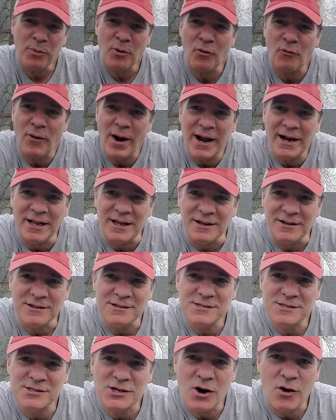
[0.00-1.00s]
perennial,
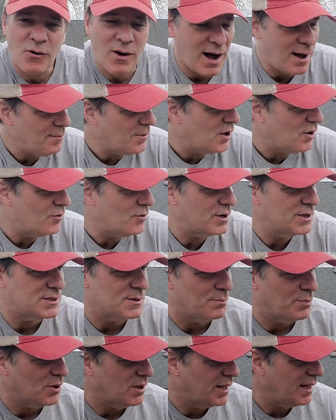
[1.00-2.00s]
so I'm going to
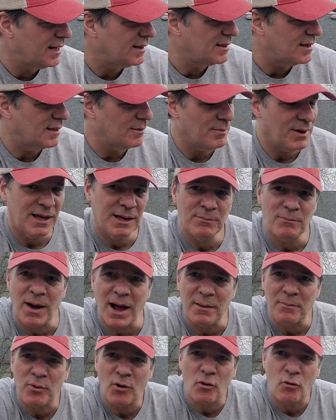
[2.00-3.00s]
plant them in
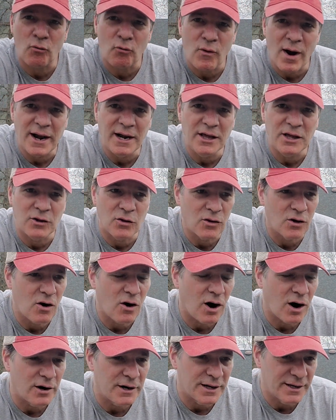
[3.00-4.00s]
my perennial
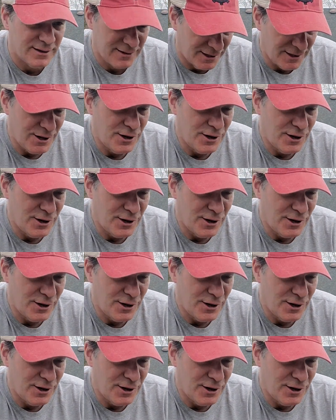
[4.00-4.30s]
garden